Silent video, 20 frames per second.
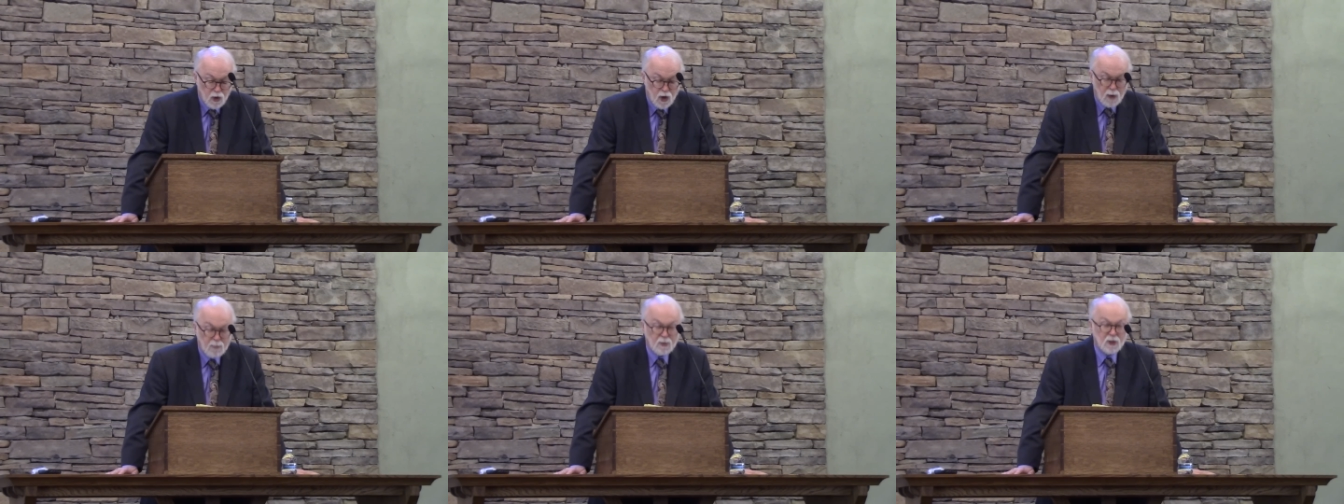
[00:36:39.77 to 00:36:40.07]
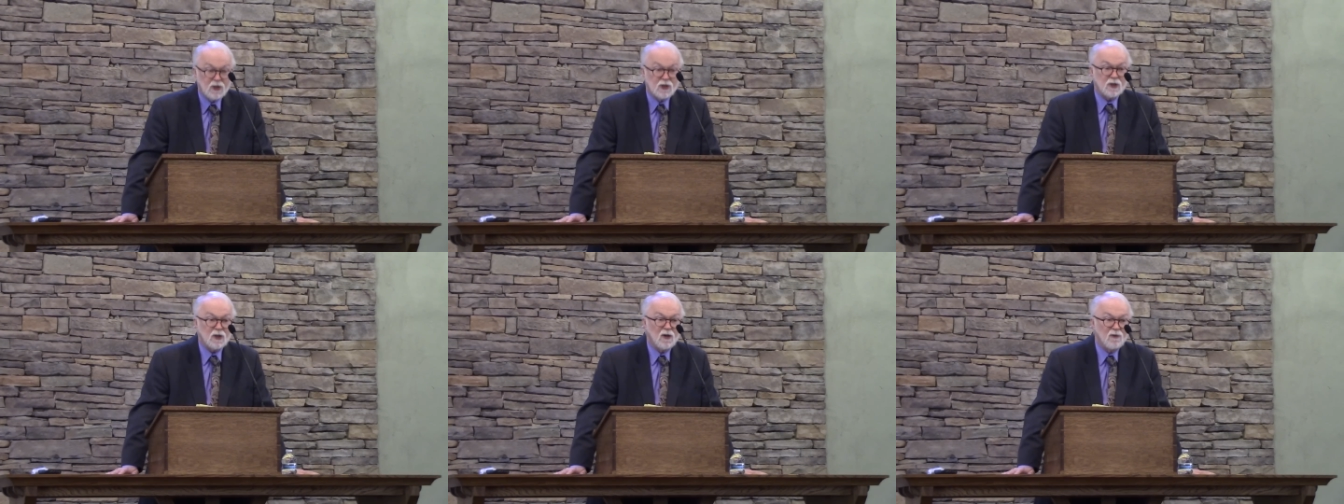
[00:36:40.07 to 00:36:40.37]

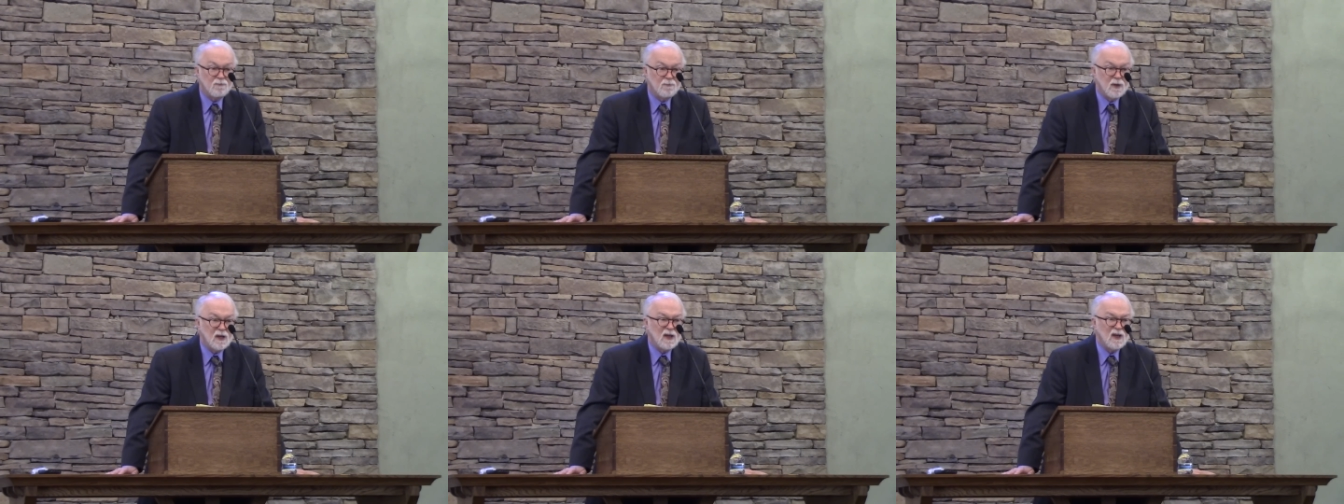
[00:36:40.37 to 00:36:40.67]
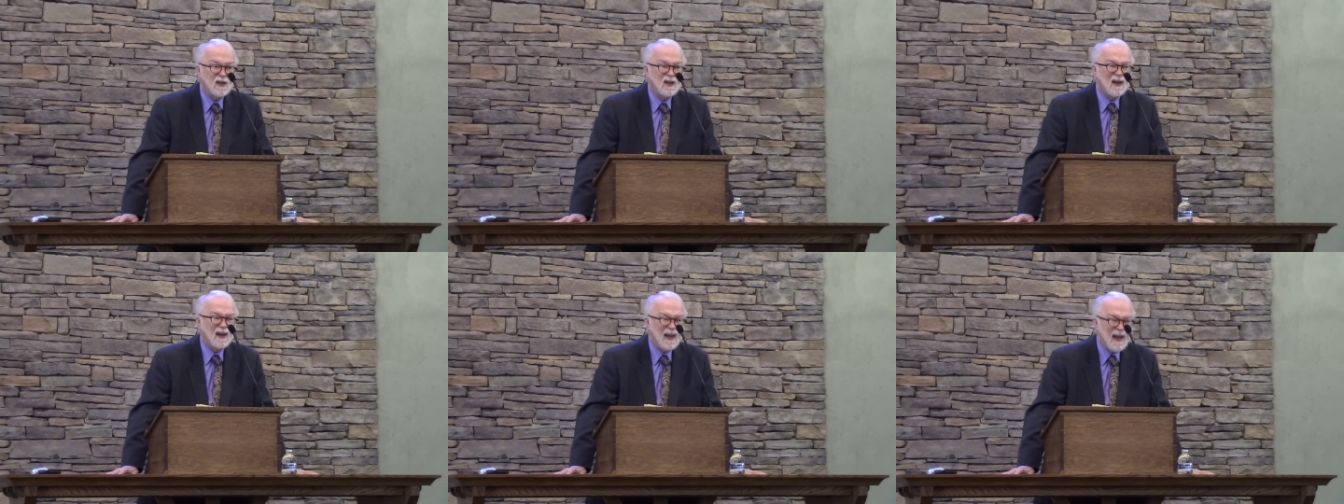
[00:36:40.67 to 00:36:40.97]
promise of
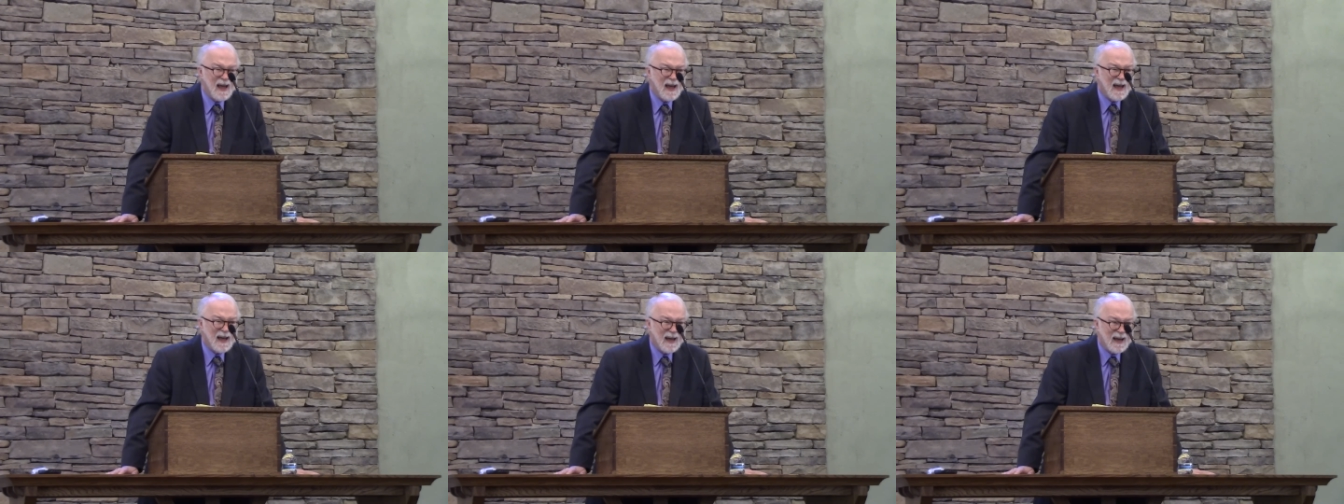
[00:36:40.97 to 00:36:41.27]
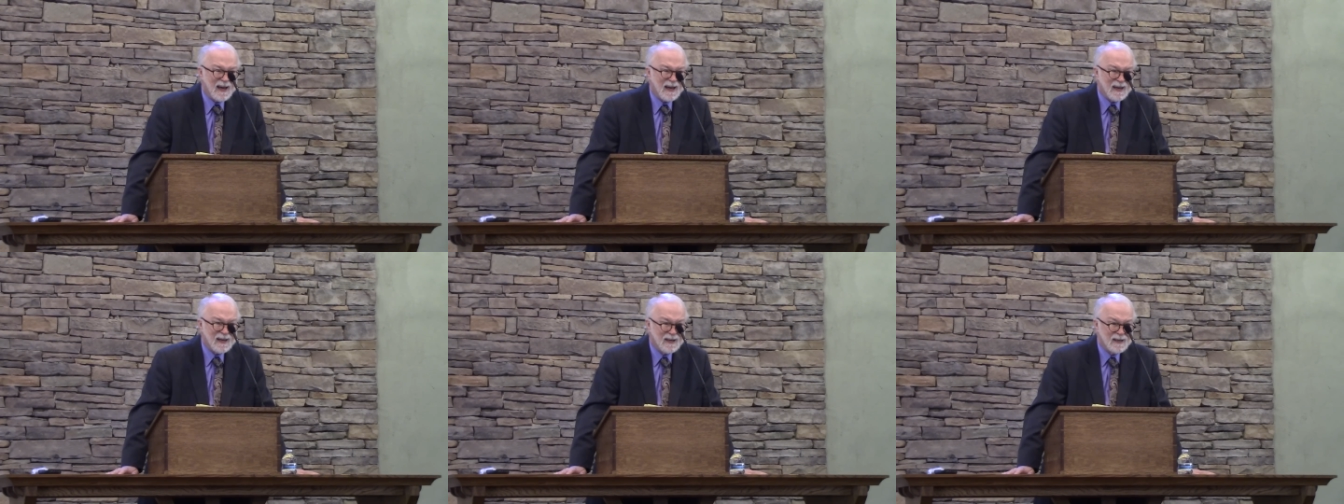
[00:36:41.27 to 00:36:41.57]
being a
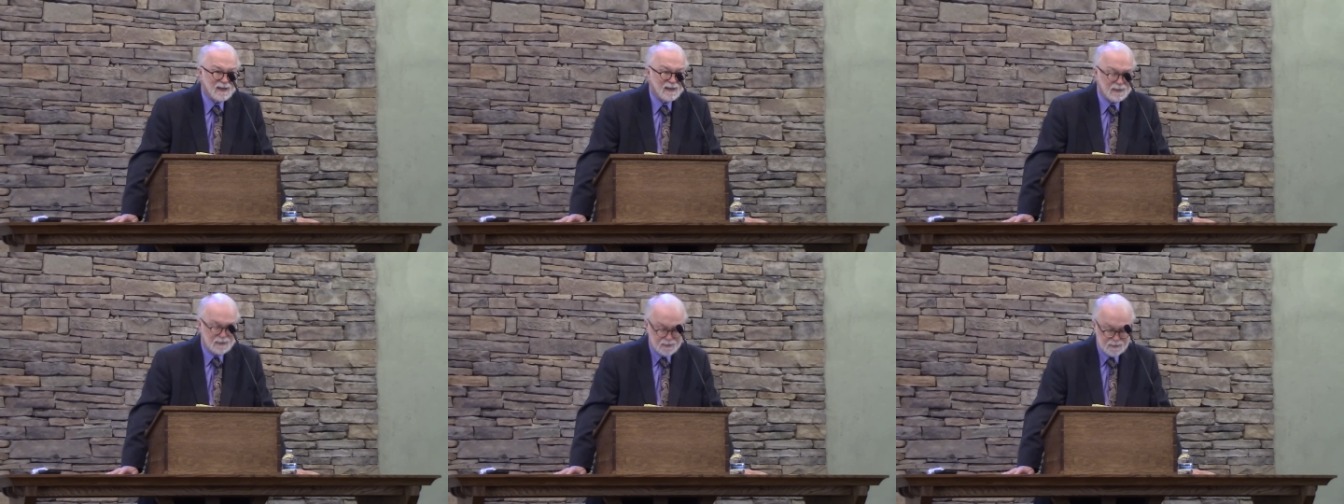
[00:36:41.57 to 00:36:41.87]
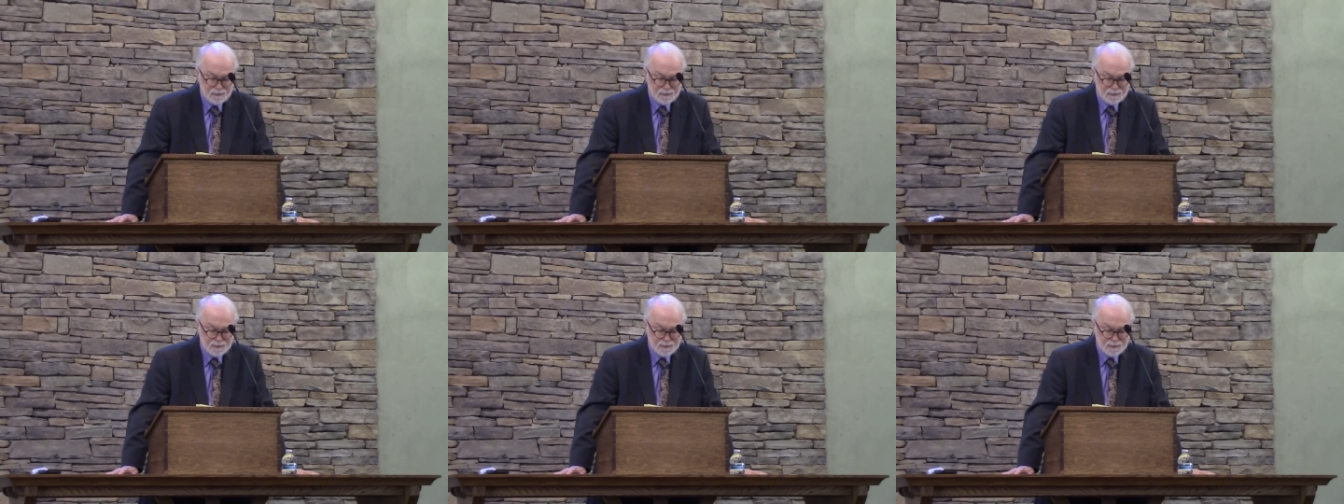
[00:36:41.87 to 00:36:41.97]
lie,